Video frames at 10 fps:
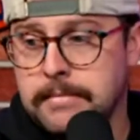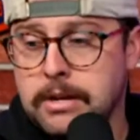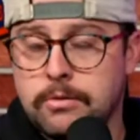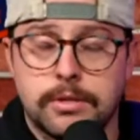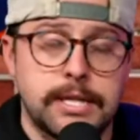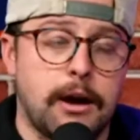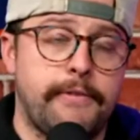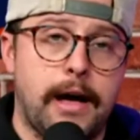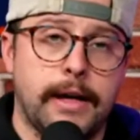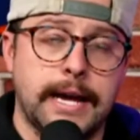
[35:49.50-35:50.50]
See how
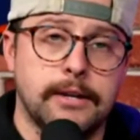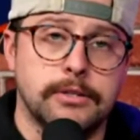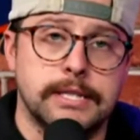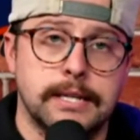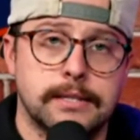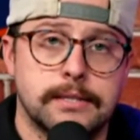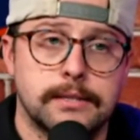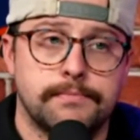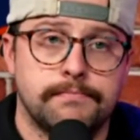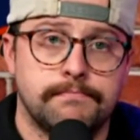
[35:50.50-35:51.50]
Val handles this.
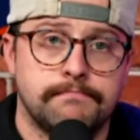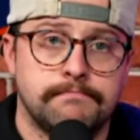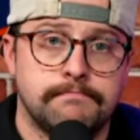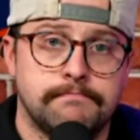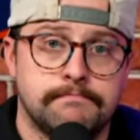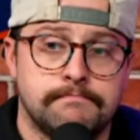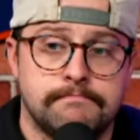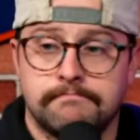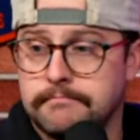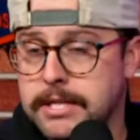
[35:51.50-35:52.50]

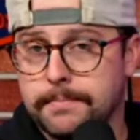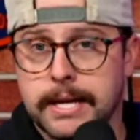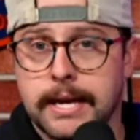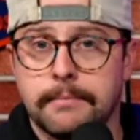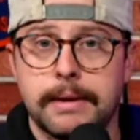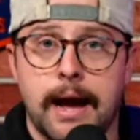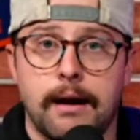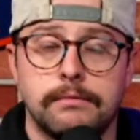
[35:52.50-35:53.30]
It's up to him now.